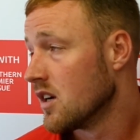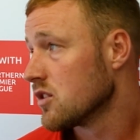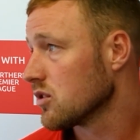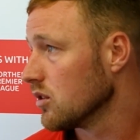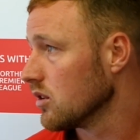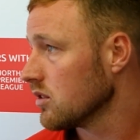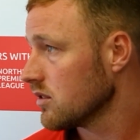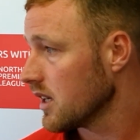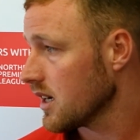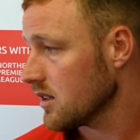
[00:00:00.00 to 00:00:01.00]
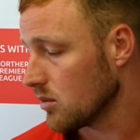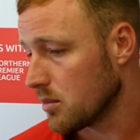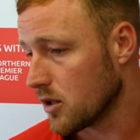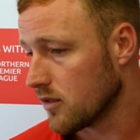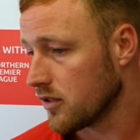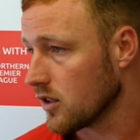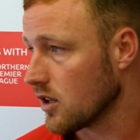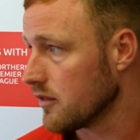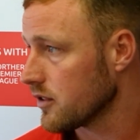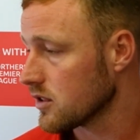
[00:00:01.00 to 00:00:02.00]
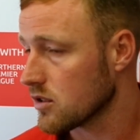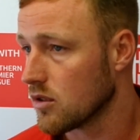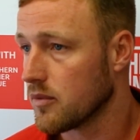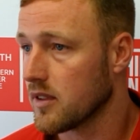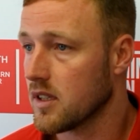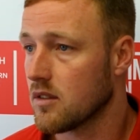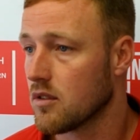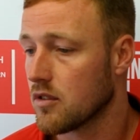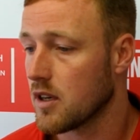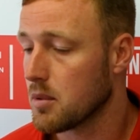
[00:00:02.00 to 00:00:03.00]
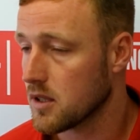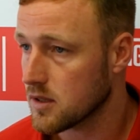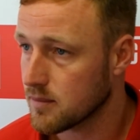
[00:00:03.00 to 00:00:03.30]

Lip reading: So, yeah, we'll be going full confidence and hopefully another 3 points.